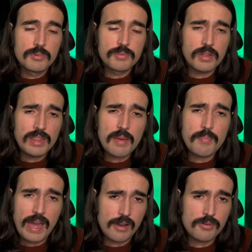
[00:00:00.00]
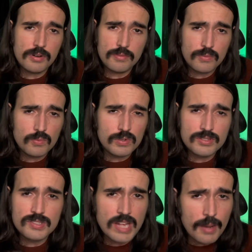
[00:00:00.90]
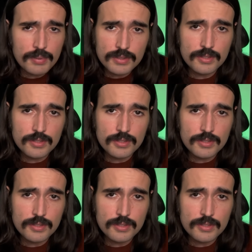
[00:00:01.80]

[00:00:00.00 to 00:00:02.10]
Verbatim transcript: But with all that power, what's stopping